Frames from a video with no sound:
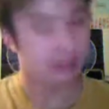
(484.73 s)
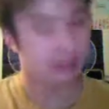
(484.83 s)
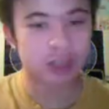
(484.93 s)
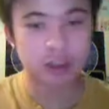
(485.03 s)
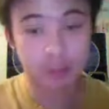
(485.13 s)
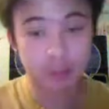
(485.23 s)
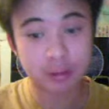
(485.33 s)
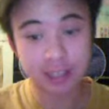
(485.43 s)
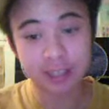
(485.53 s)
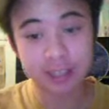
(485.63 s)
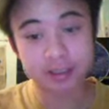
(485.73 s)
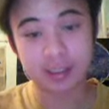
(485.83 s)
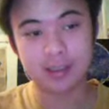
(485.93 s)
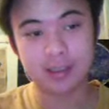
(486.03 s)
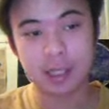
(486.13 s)
They also have Chris
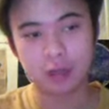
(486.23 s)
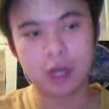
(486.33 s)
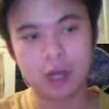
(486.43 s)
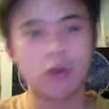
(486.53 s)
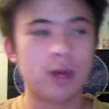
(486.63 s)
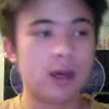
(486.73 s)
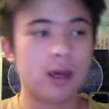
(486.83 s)
Anderson down low.